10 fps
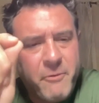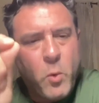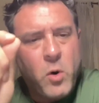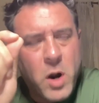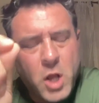
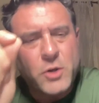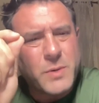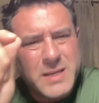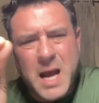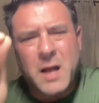
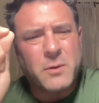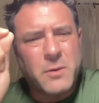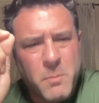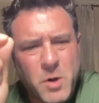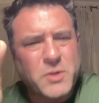
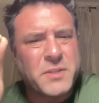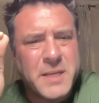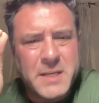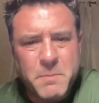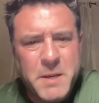$400 emergency
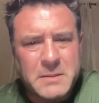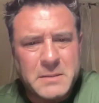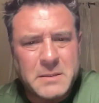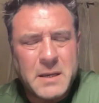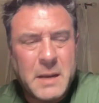expense.